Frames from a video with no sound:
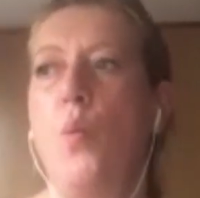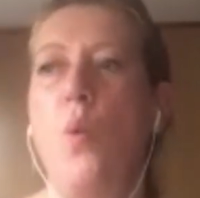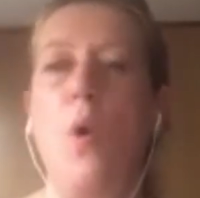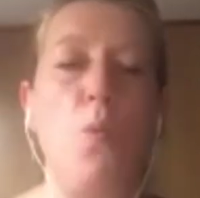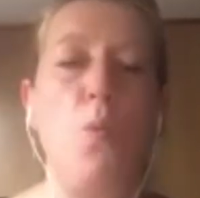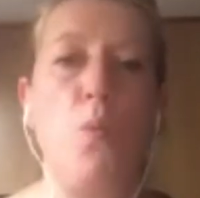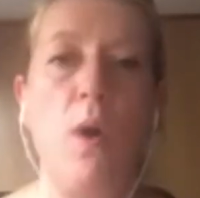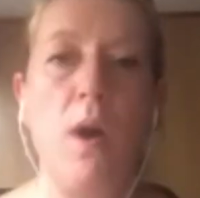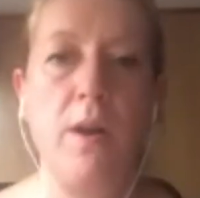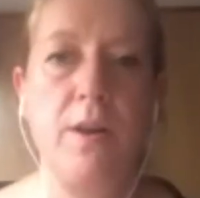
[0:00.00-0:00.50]

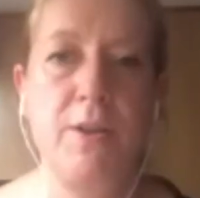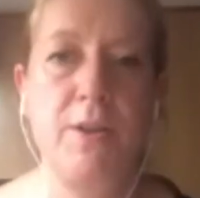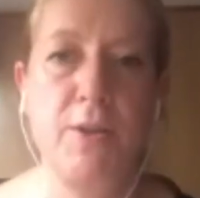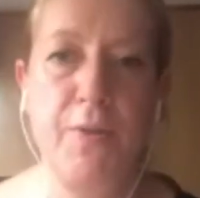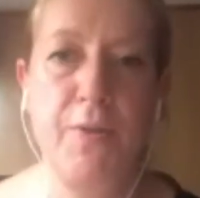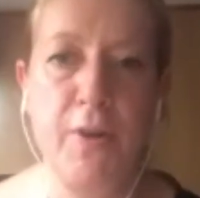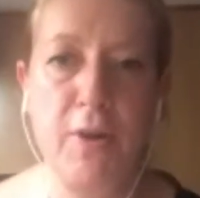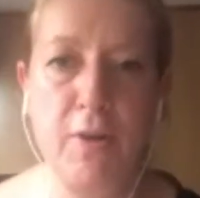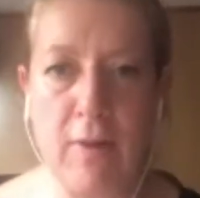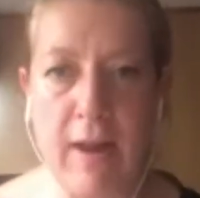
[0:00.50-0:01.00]
works on
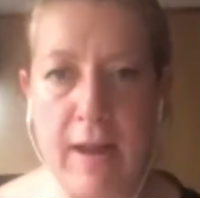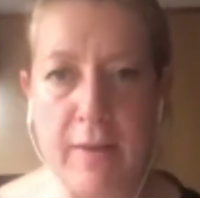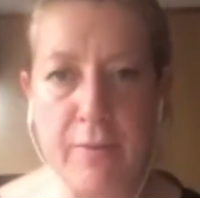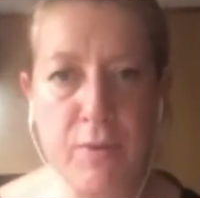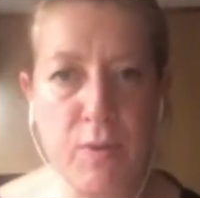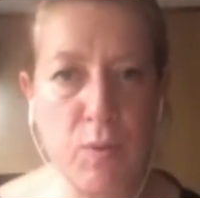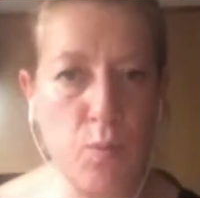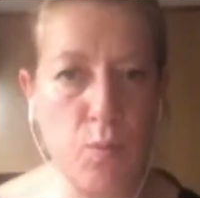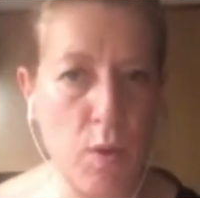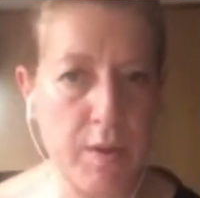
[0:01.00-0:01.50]
the
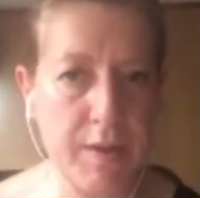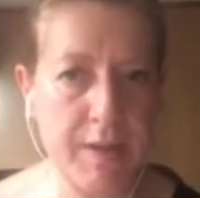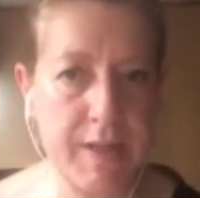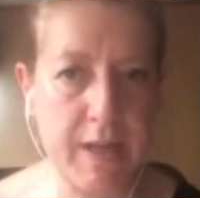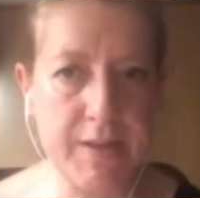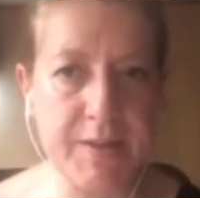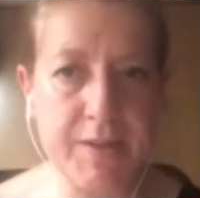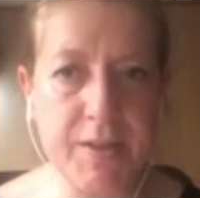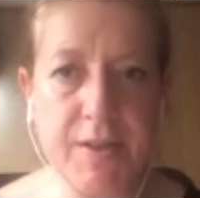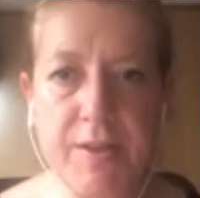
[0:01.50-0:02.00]
ground and what
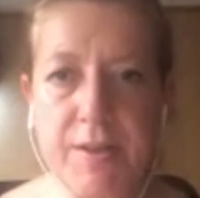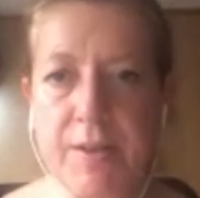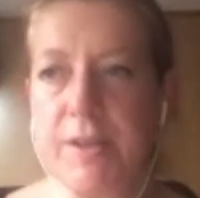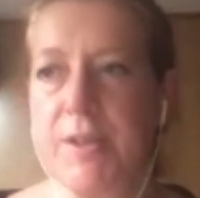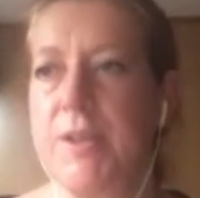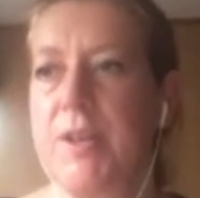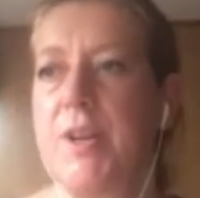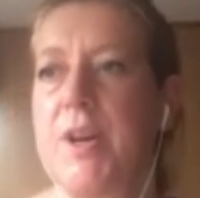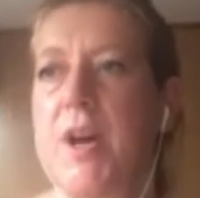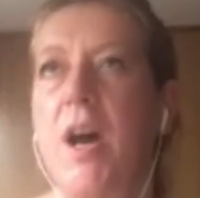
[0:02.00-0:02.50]
doesn't,